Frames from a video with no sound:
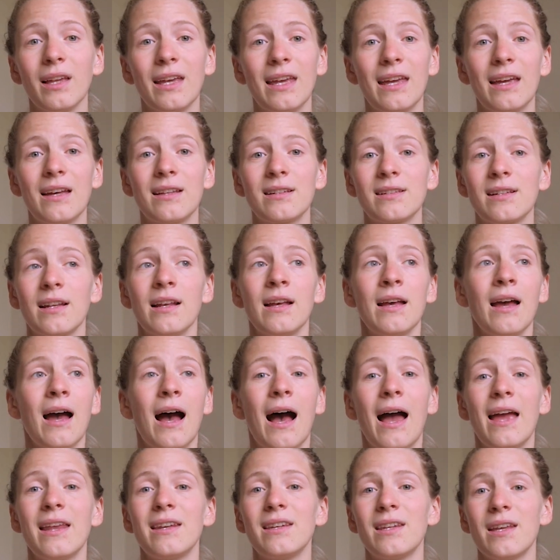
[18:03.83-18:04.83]
and
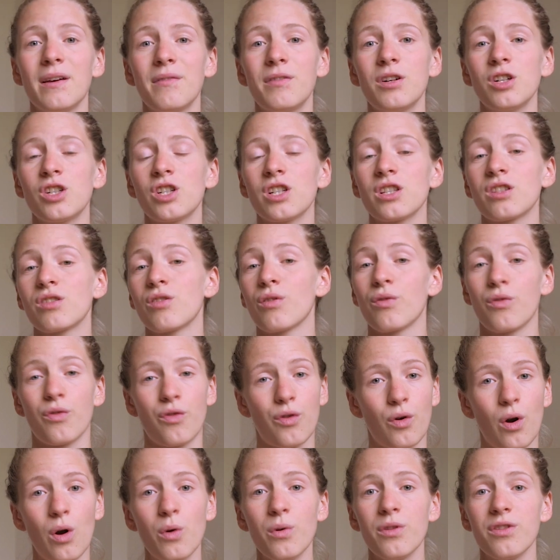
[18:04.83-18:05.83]
I never just
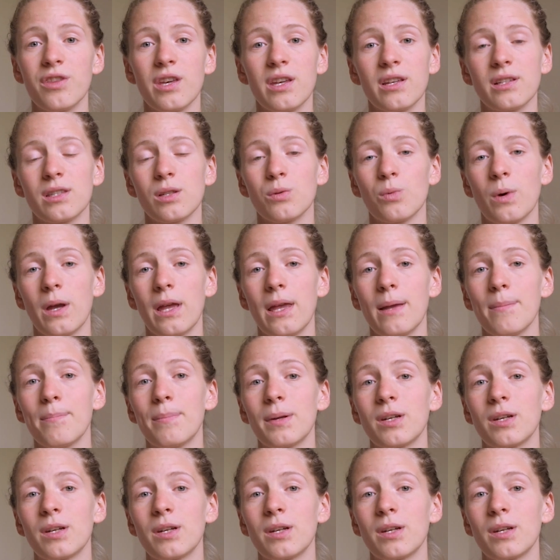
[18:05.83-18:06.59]
throw things away